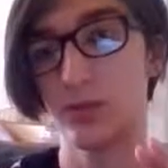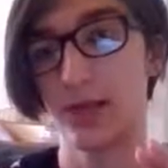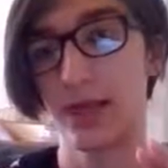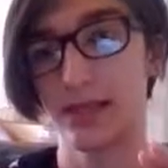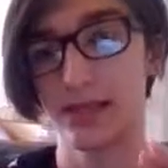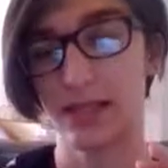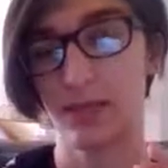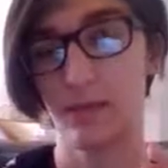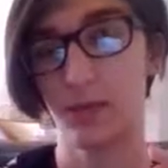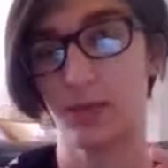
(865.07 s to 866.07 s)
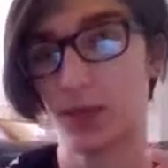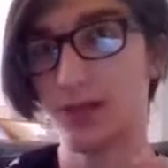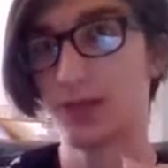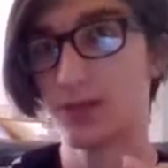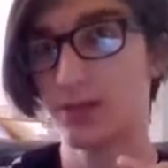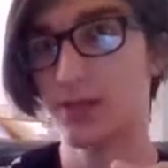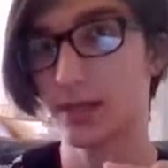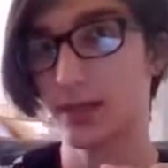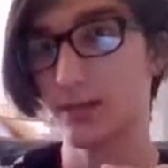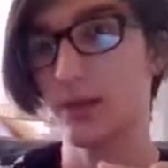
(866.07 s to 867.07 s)
we gotta see if a +2
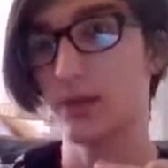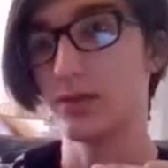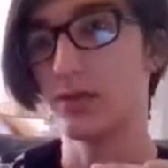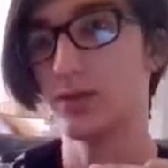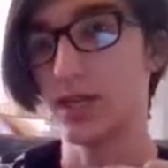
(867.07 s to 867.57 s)
Sucker Punch